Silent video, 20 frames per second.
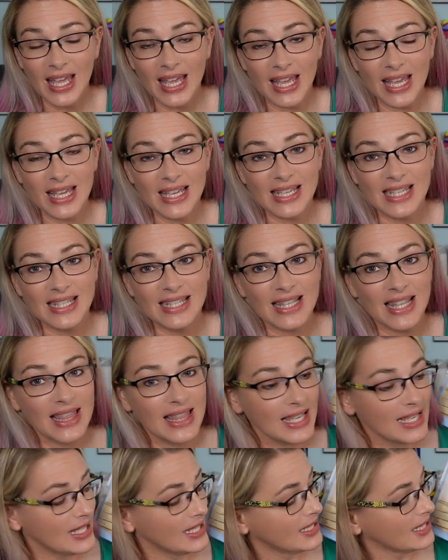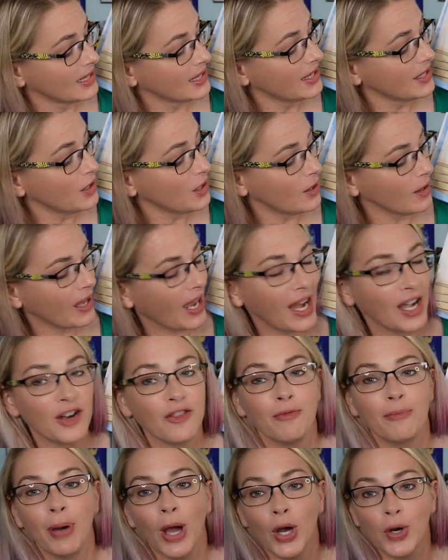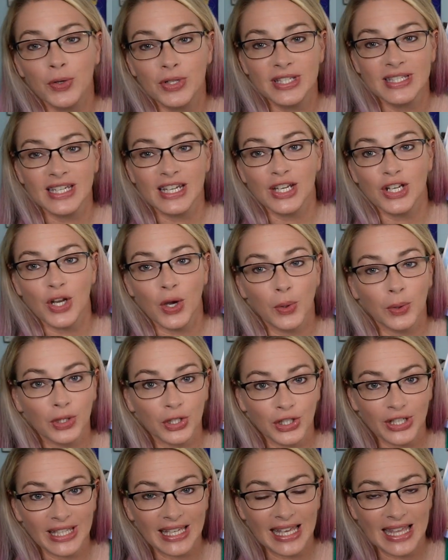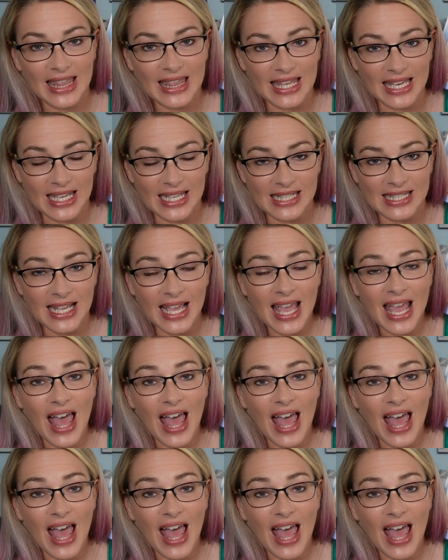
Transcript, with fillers: is these little kind of post-it note looking things.